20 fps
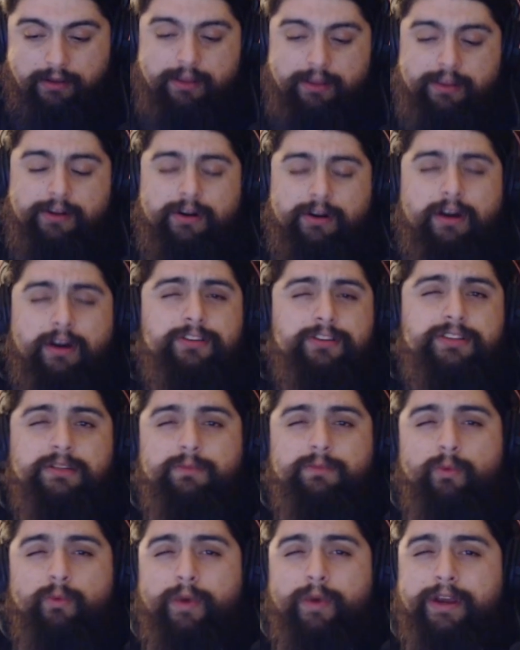There are
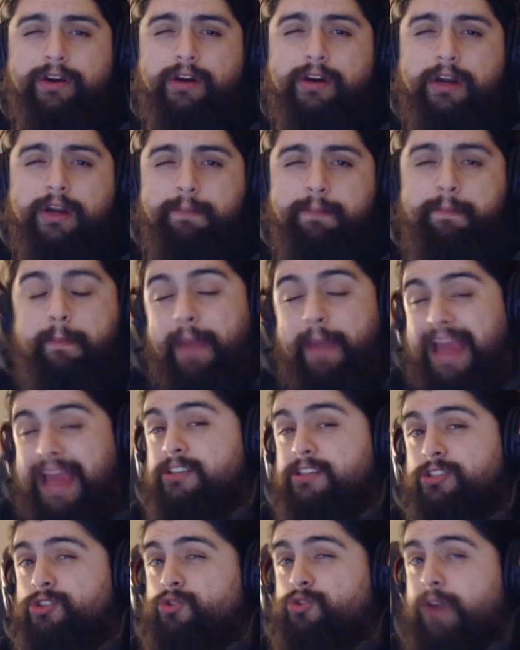some weird
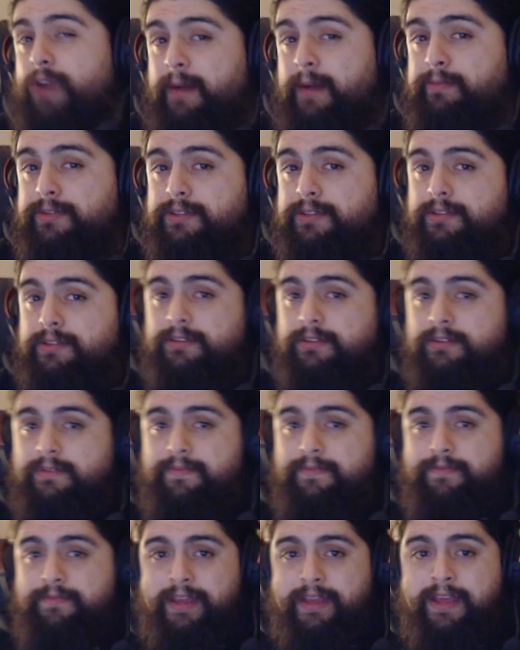bass drops
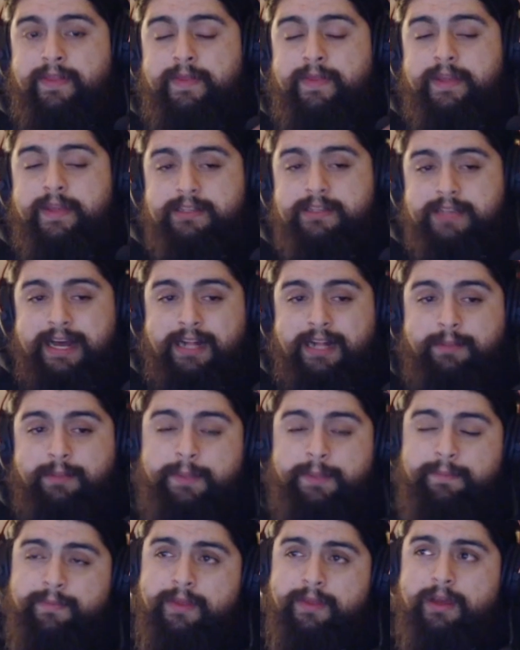in this
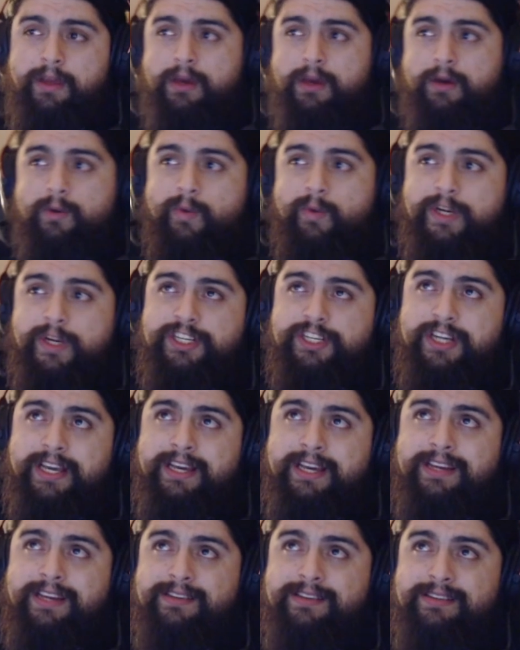album, which
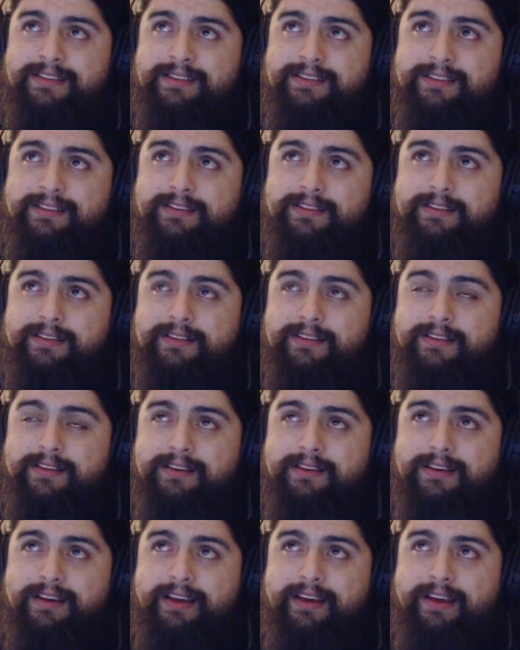is
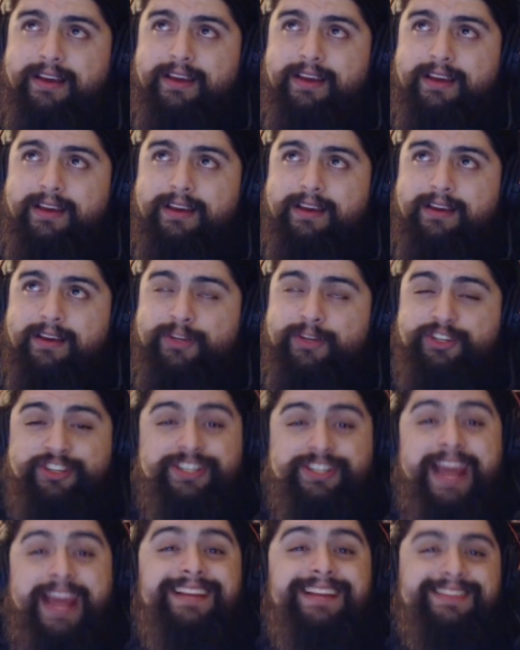
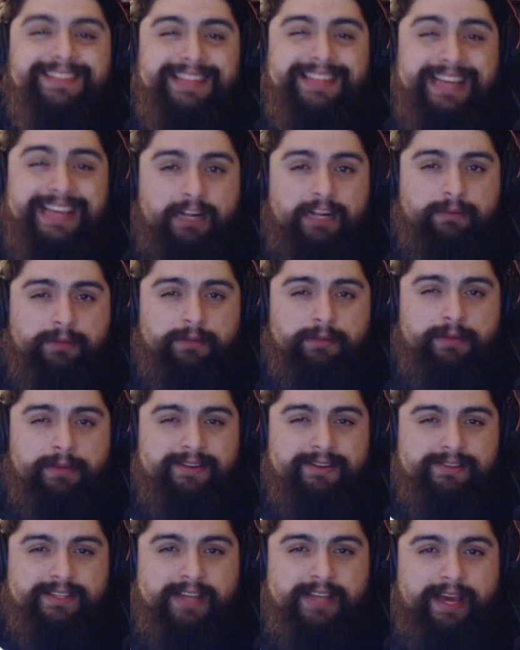which dates the album,
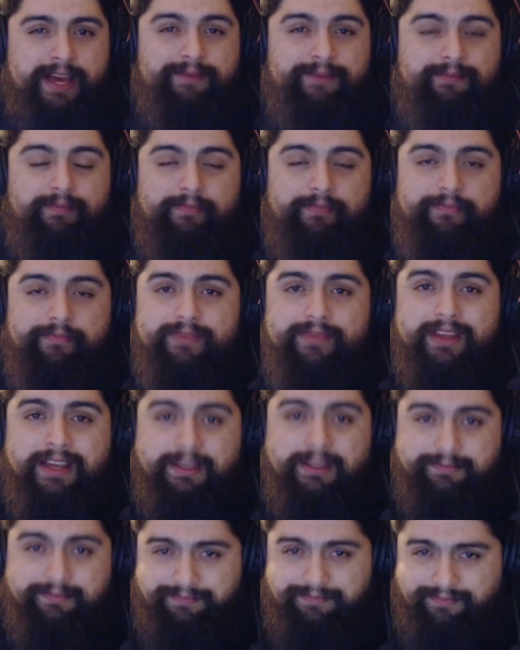I'll say.
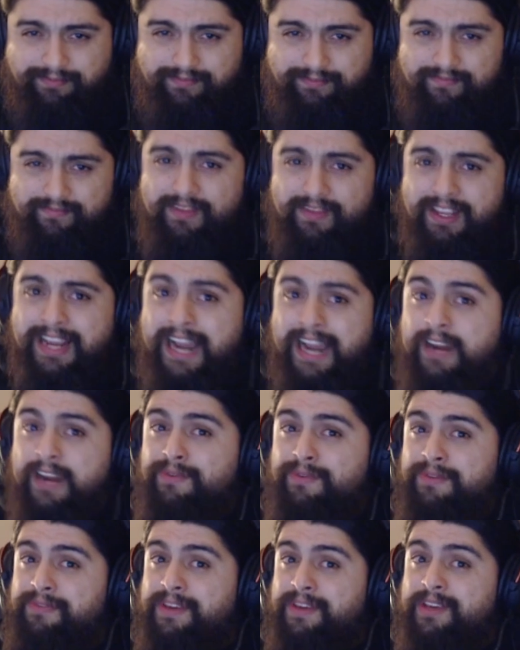It kind
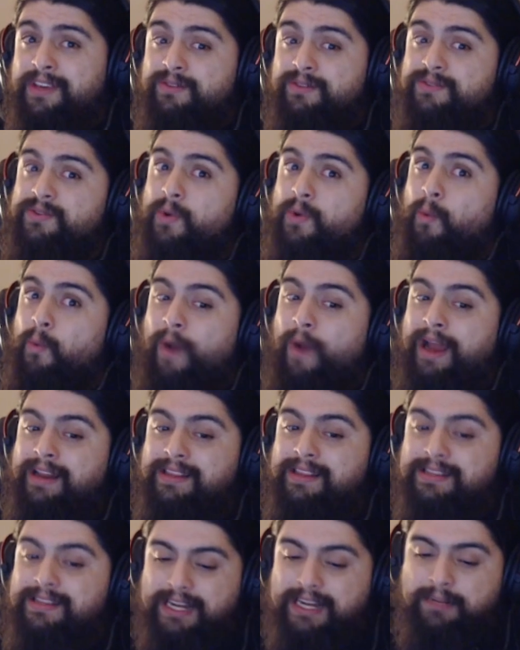of reveals
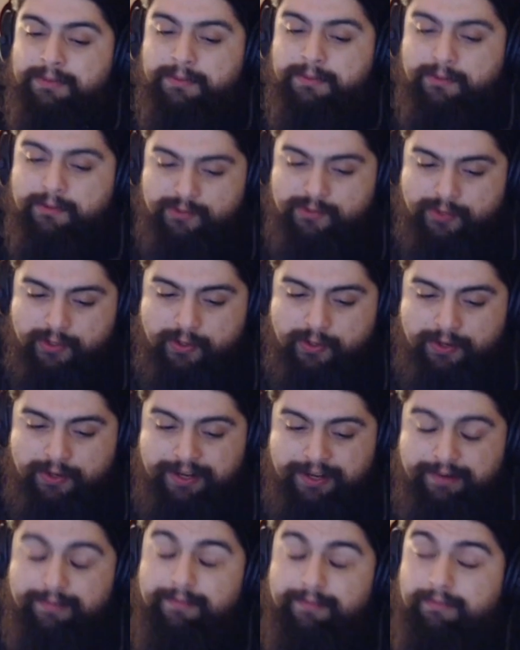when this album was
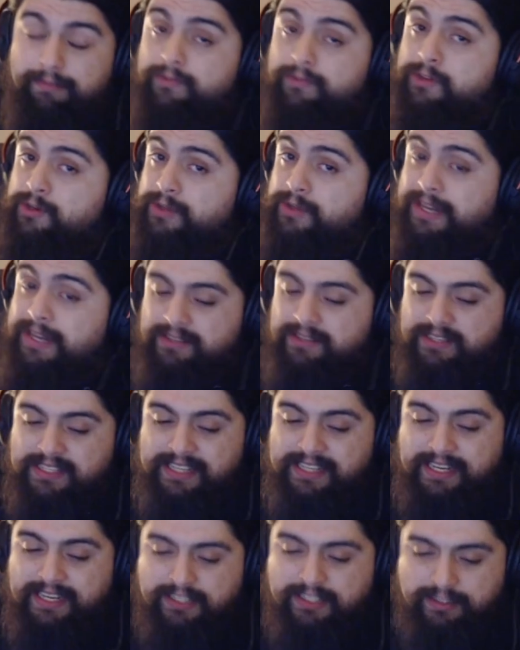recorded,
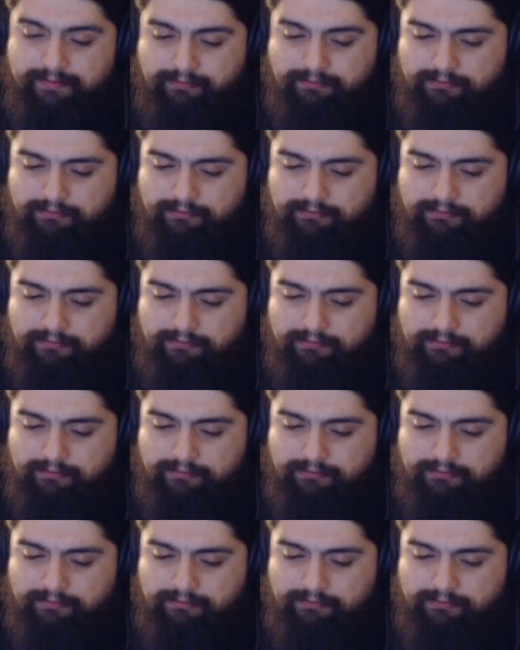2006.